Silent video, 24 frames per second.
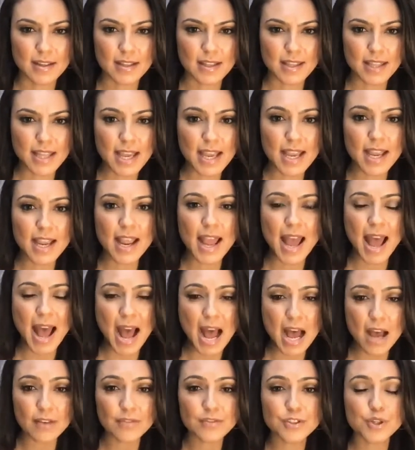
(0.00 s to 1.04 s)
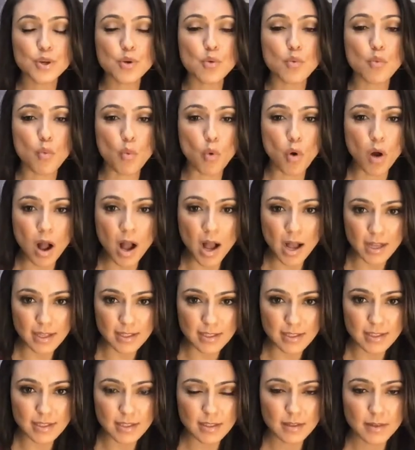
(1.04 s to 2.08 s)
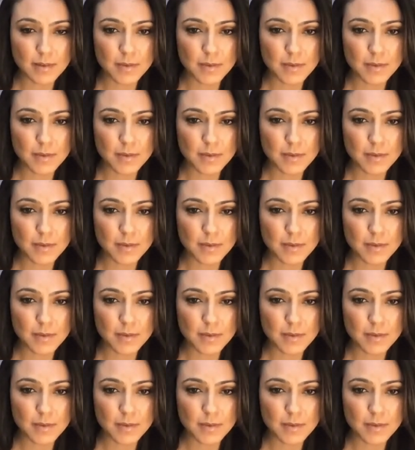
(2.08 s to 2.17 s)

They have to want